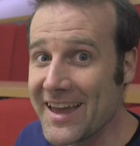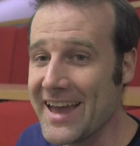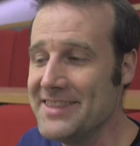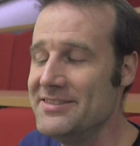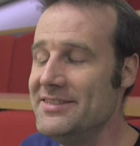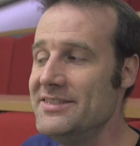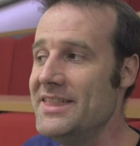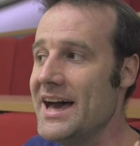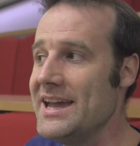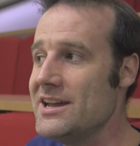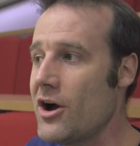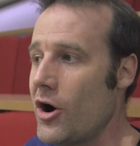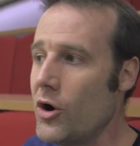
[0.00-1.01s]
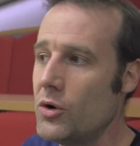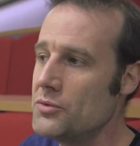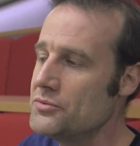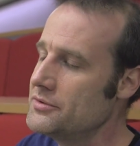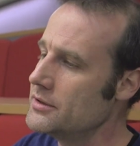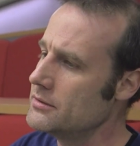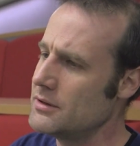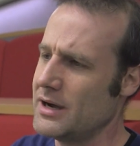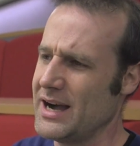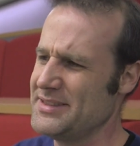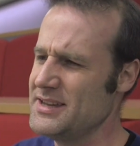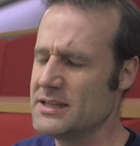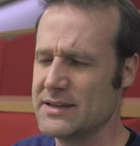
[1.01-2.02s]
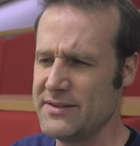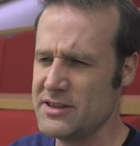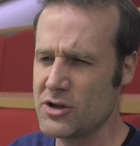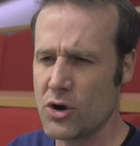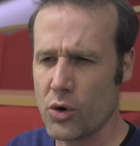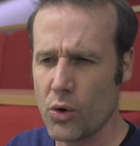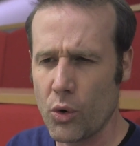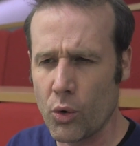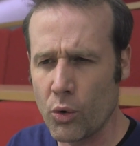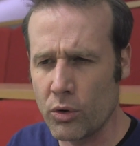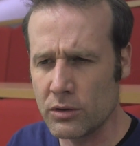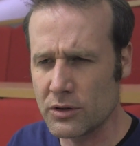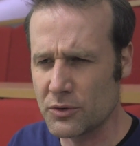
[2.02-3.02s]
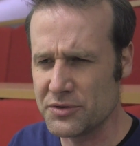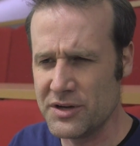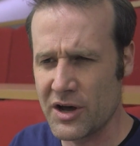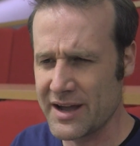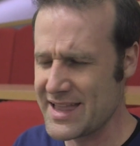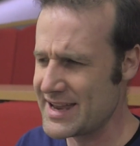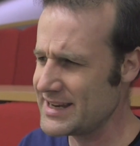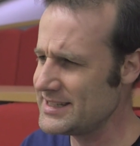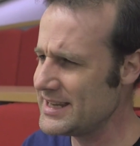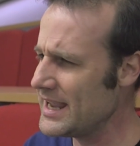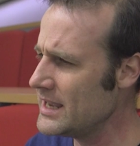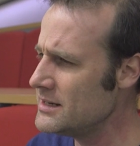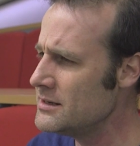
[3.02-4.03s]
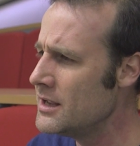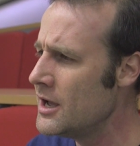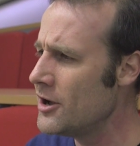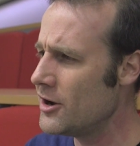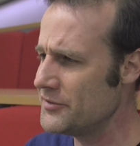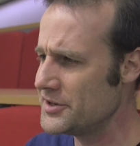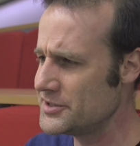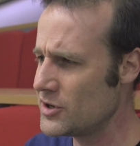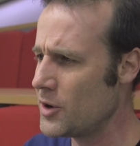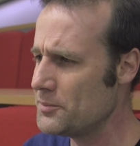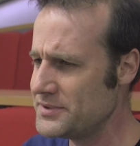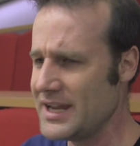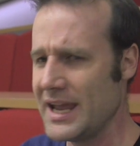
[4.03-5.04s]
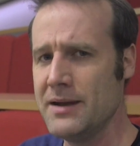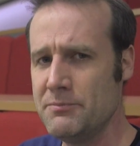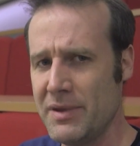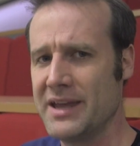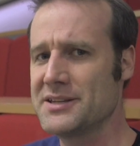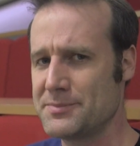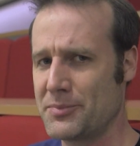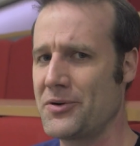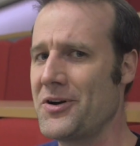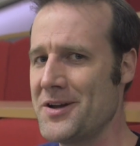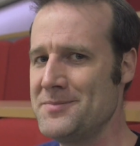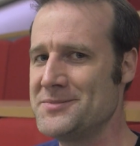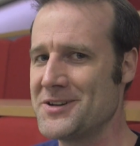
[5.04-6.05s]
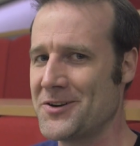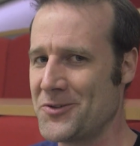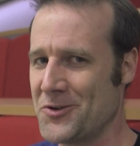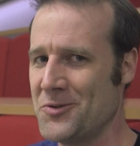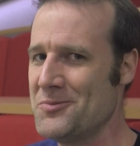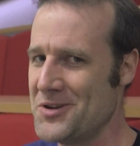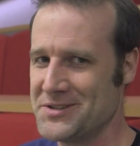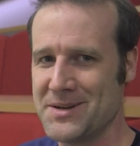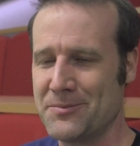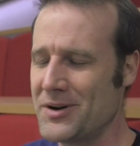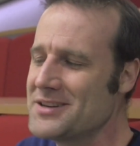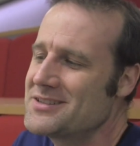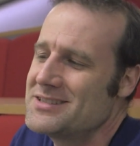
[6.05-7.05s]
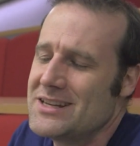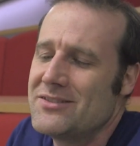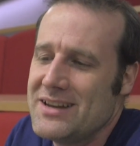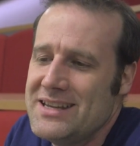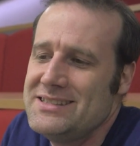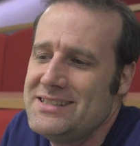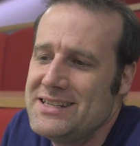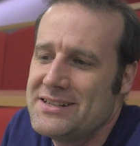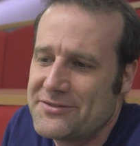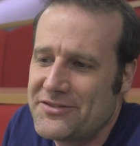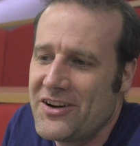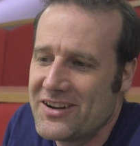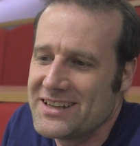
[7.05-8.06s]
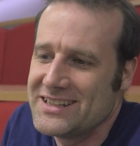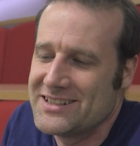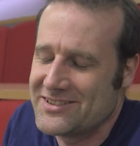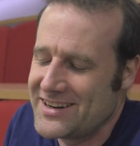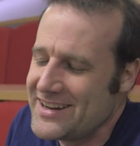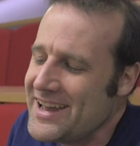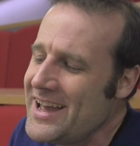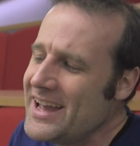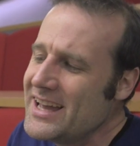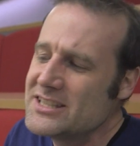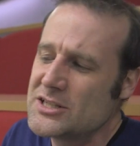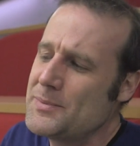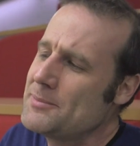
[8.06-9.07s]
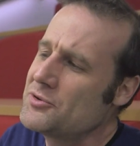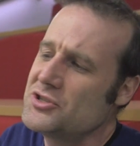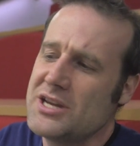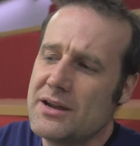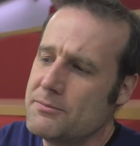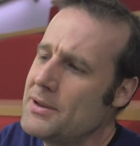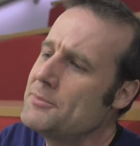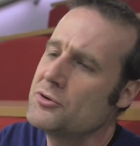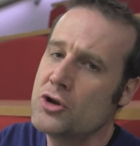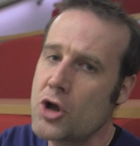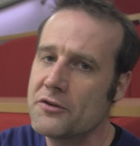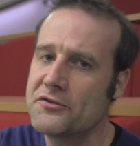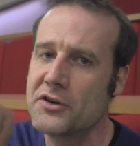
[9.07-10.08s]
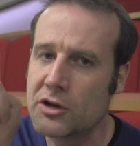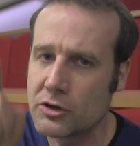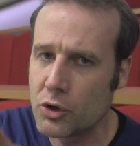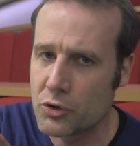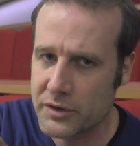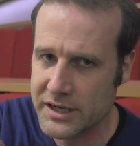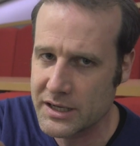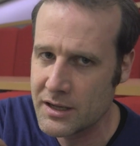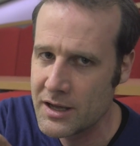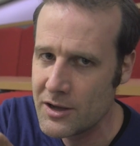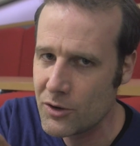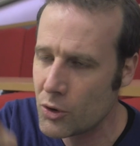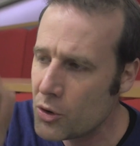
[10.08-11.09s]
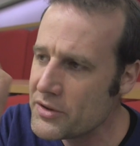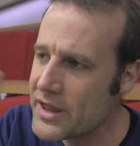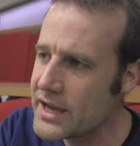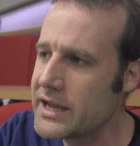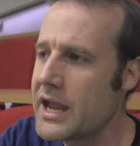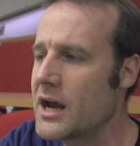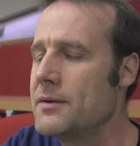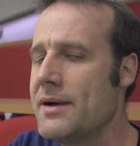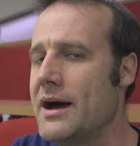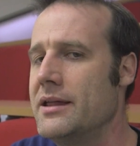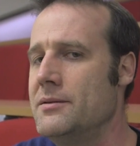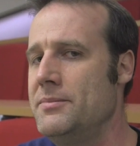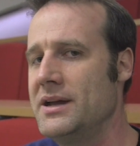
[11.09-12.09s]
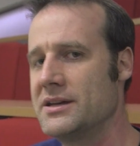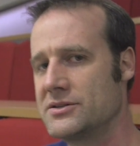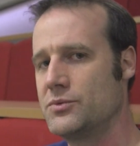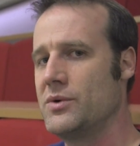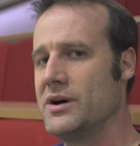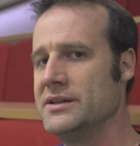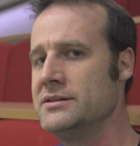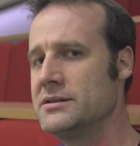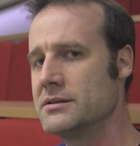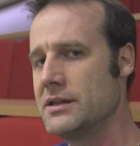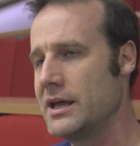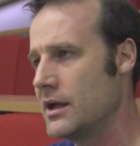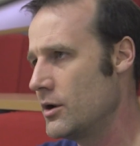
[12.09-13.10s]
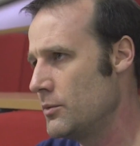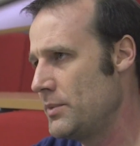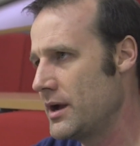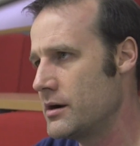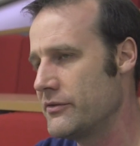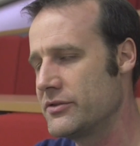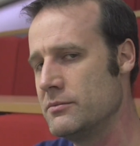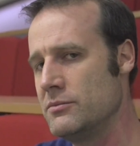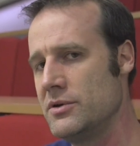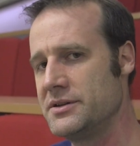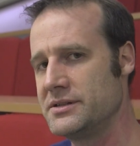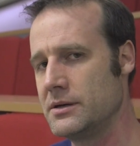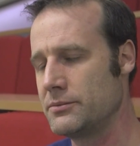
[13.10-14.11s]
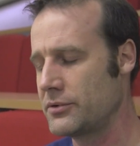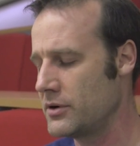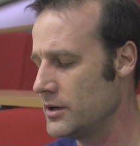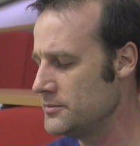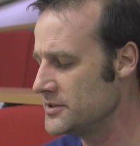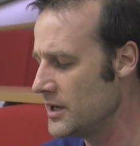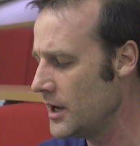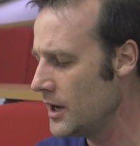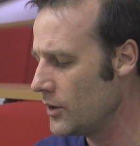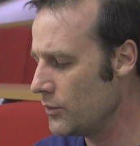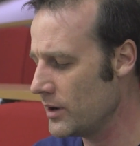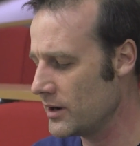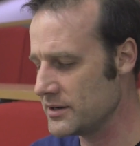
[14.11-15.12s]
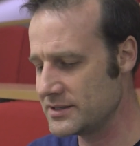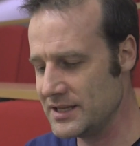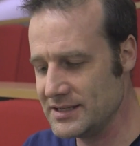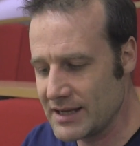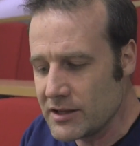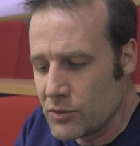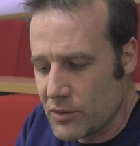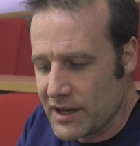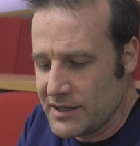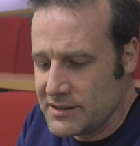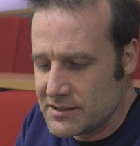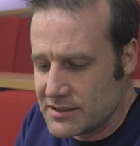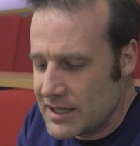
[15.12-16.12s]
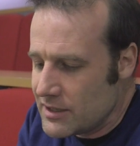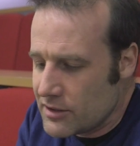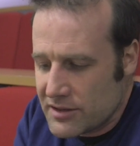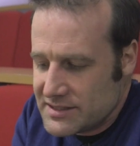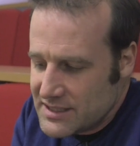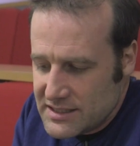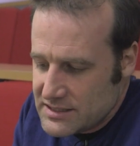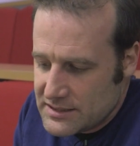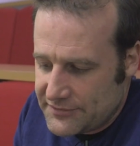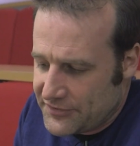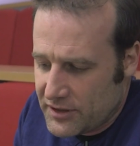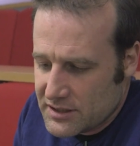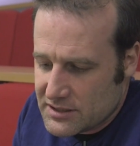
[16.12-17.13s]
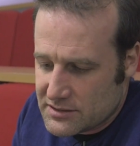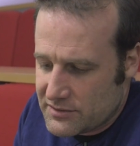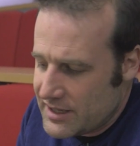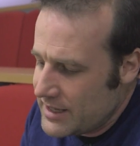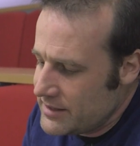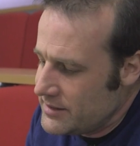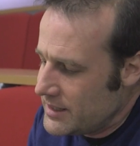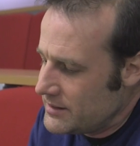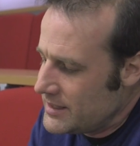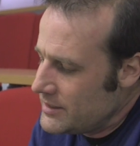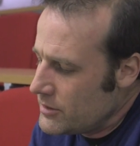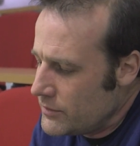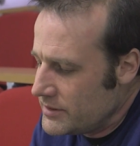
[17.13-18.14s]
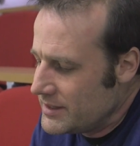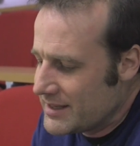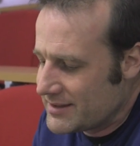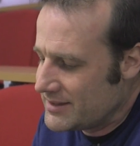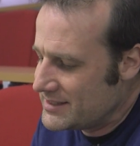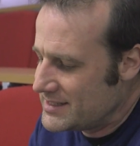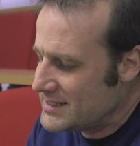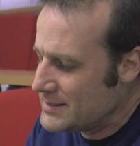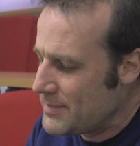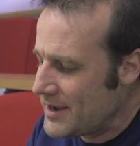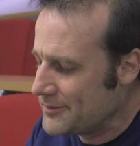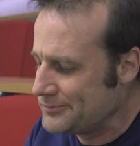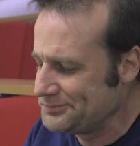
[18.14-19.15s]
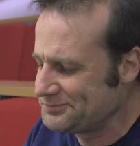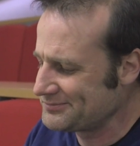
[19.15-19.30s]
and they hold I think they've either got all or 9 out of 10 of the top 10 biggest primes are all Mersenne primes because they're easy to find, right? And so people, people who go for glory, all they care about are the biggest ones. They go and pick off the Mersenne primes, whereas these other ones, they're not as easy to find, right? And they're, they're no, they're, this is about